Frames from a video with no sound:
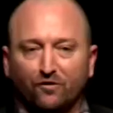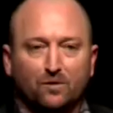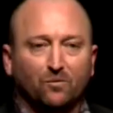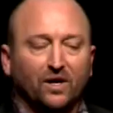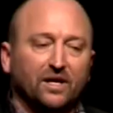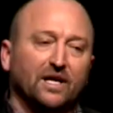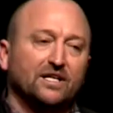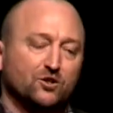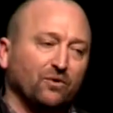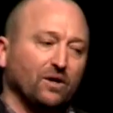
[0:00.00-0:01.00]
rate and it hits it
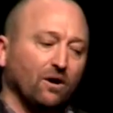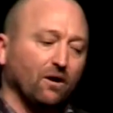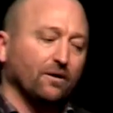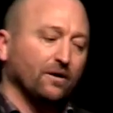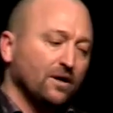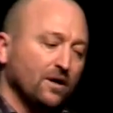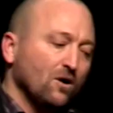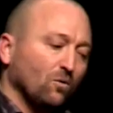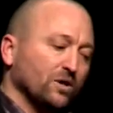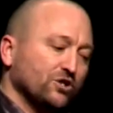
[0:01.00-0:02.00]
pretty hard.
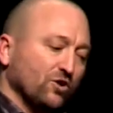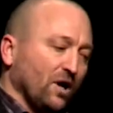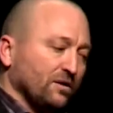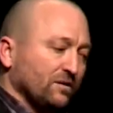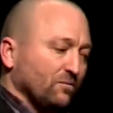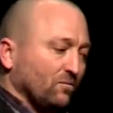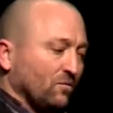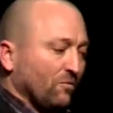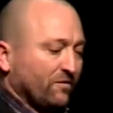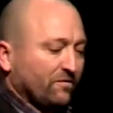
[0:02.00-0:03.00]
Well, what
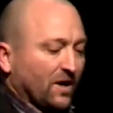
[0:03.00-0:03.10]
we've